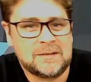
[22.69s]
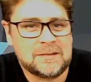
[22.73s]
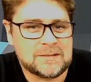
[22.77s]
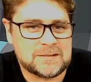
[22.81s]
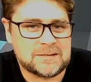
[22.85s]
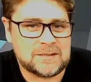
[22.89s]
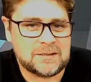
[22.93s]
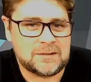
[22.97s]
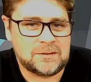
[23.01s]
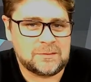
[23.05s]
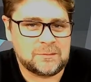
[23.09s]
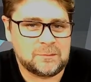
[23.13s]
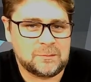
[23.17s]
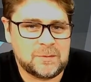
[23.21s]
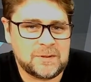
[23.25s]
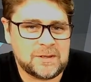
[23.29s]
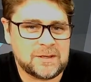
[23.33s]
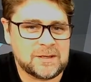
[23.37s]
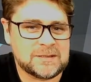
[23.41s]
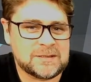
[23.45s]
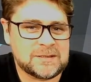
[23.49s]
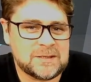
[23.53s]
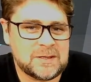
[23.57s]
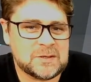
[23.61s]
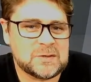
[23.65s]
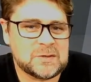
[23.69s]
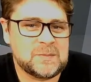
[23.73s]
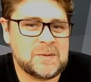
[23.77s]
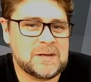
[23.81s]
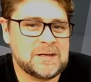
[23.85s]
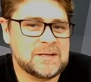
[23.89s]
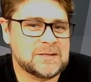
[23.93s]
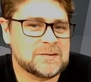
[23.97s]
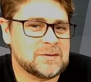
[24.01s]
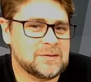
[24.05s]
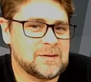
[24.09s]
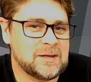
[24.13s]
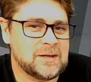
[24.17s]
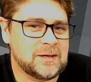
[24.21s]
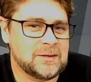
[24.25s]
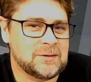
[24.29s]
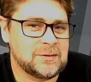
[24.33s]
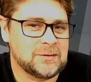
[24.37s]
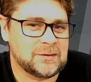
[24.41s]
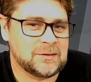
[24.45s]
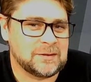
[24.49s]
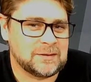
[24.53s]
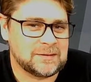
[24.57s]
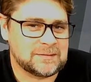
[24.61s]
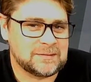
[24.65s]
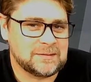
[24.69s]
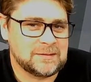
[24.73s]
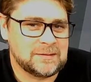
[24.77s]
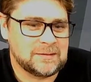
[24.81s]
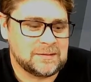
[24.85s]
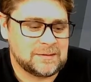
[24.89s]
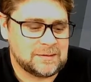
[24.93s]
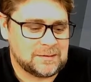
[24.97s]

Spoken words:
So we're going to touch base on that unit.